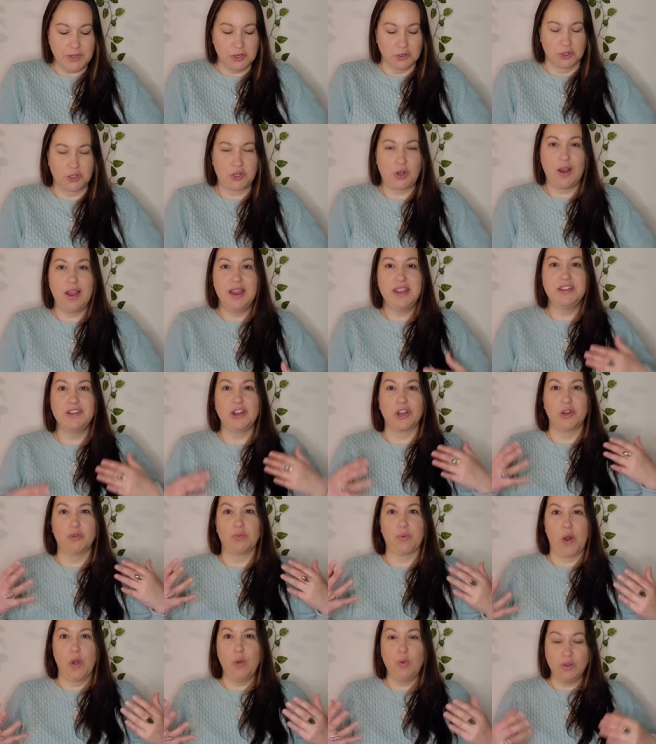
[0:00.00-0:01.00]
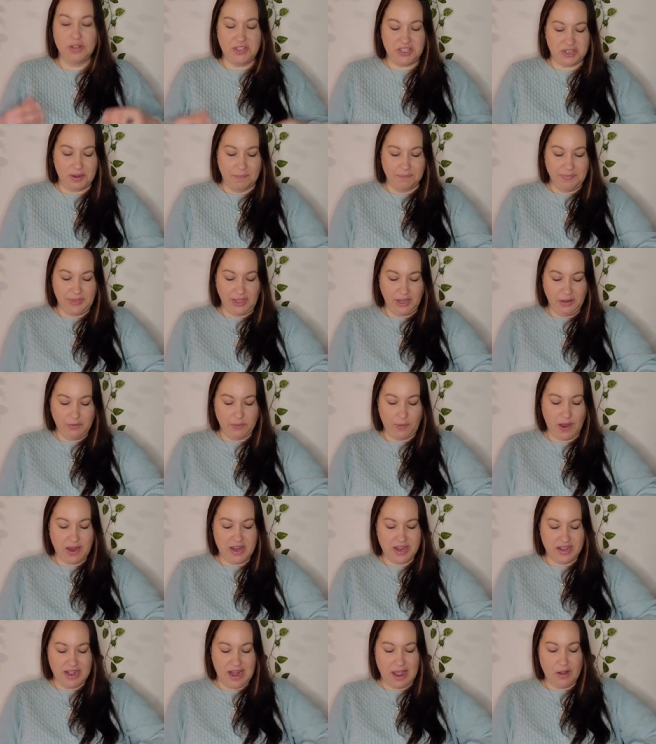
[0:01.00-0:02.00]
You're trying to grow something
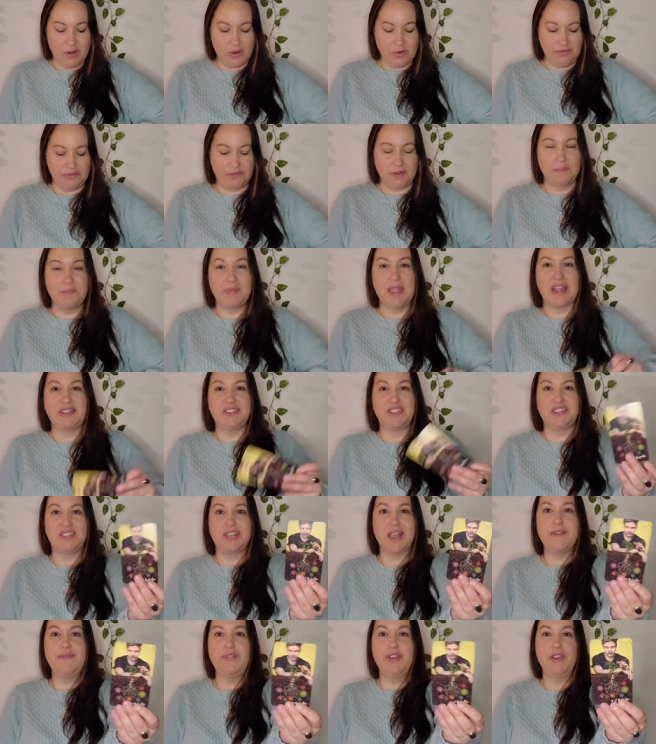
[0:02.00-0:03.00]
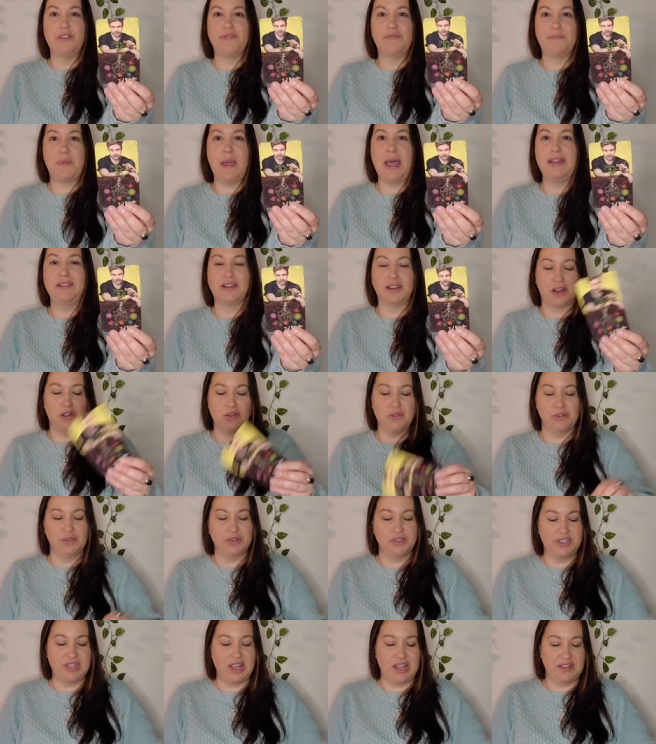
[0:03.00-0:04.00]
right now from that Seven of
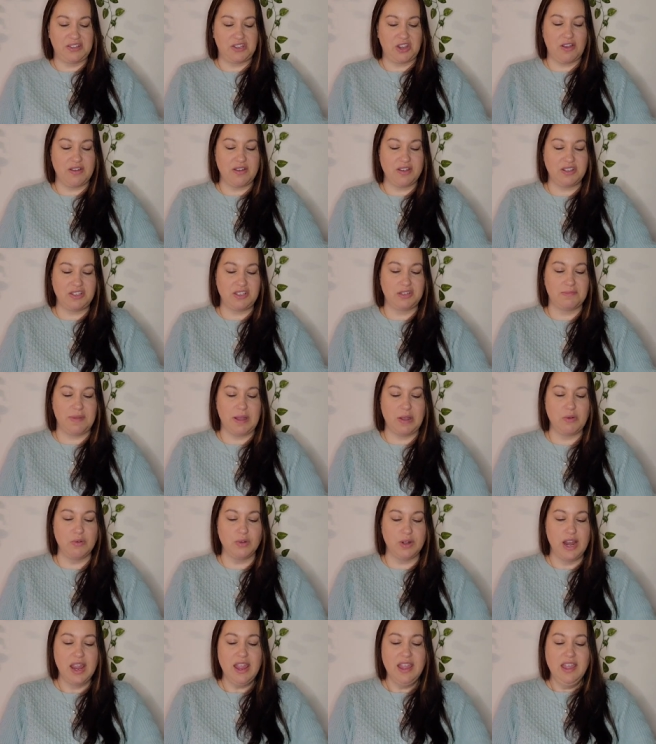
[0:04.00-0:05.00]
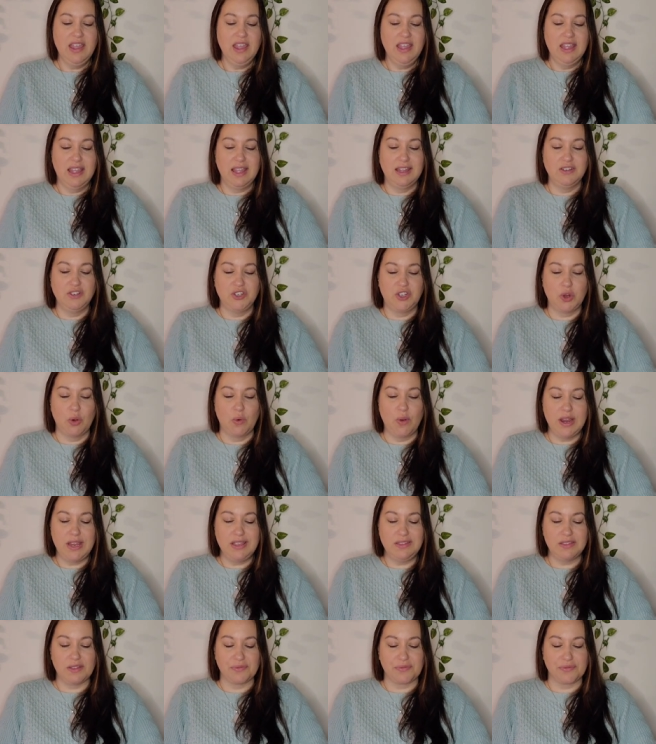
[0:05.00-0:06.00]
Pentacles that talks about
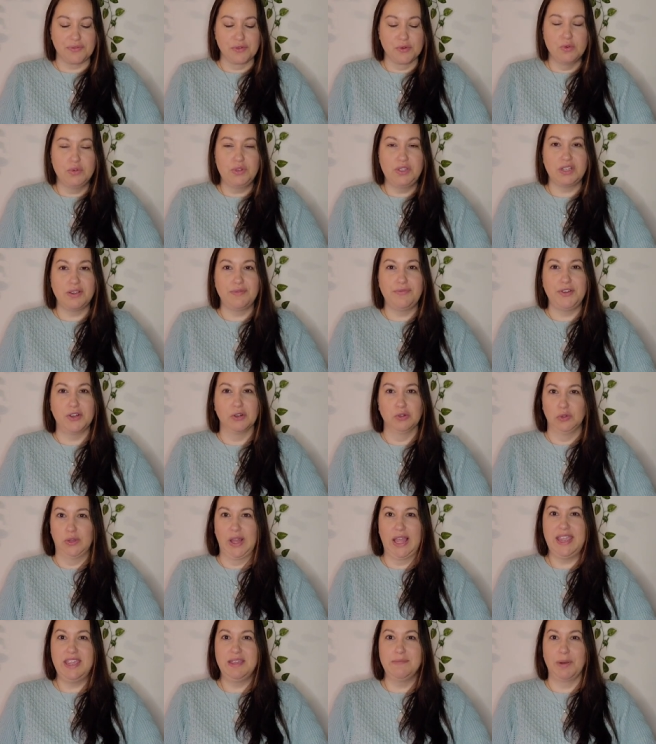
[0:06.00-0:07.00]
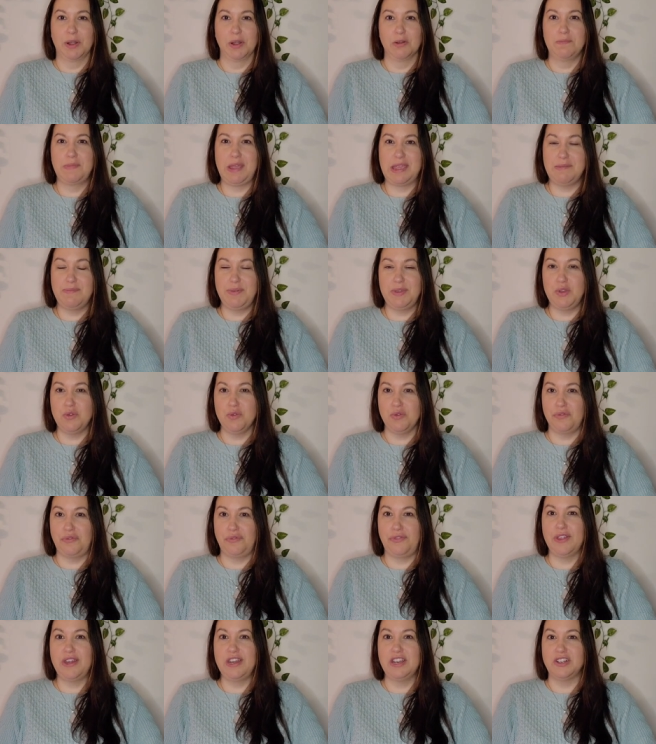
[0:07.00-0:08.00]
enjoying the fruits of your labor. Maybe you
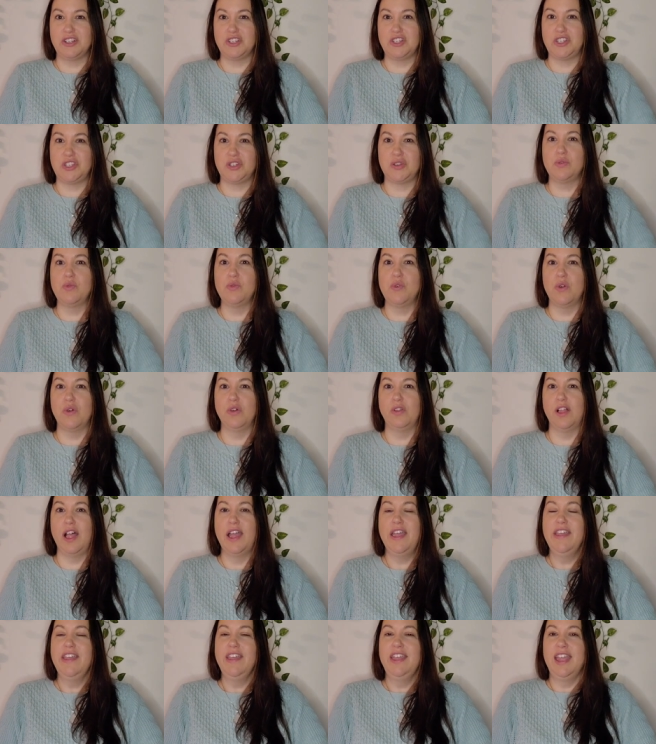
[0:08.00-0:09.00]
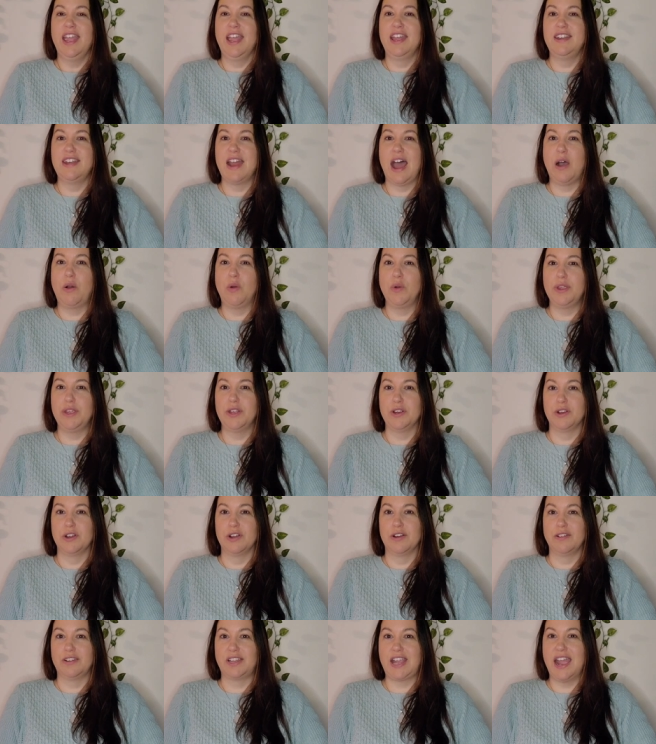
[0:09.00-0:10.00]
finish school and now
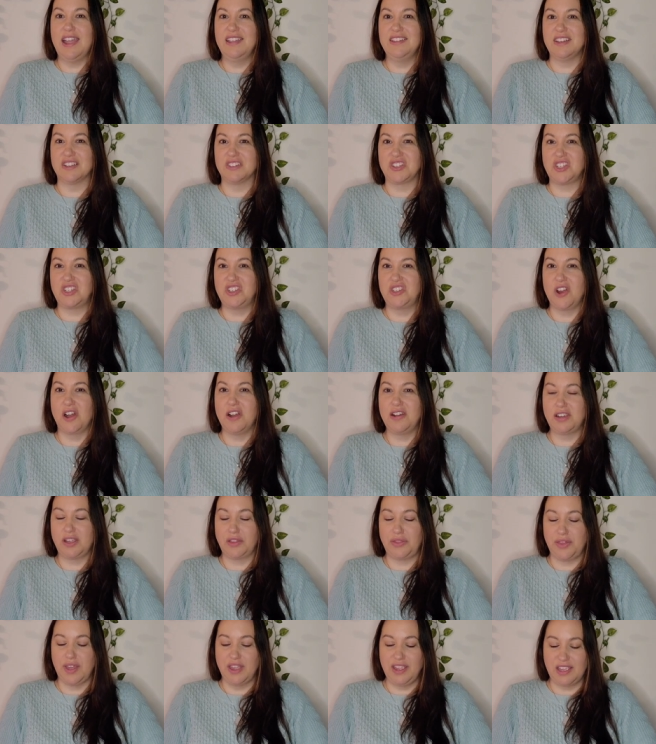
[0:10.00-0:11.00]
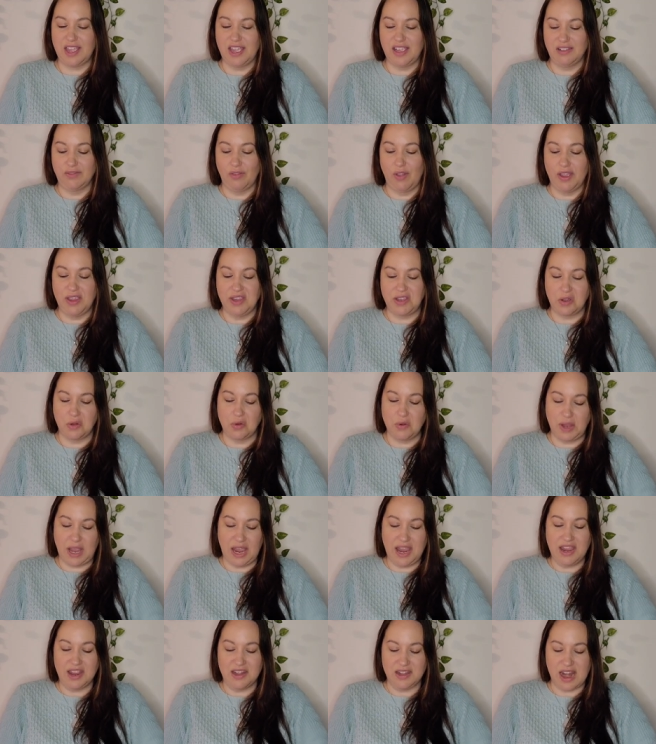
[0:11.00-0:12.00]
you're kind of stuck thinking like,
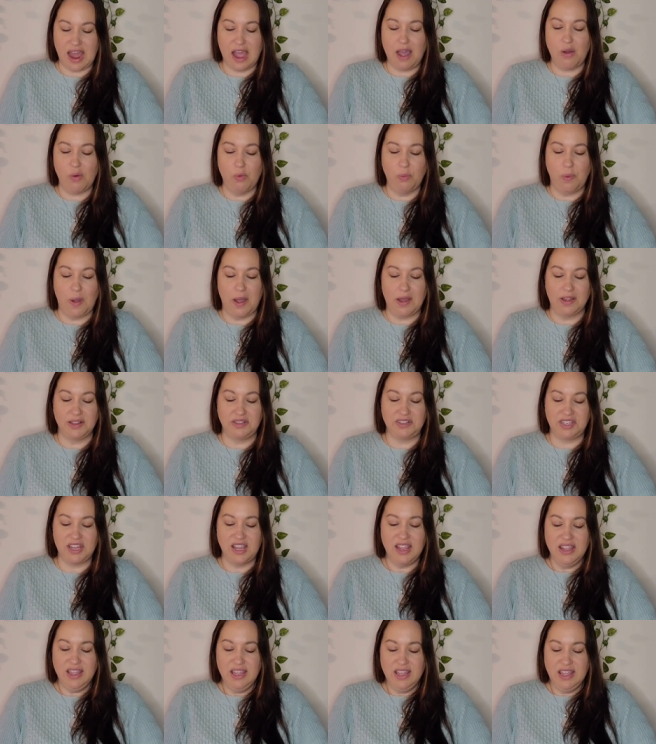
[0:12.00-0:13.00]
okay, now what?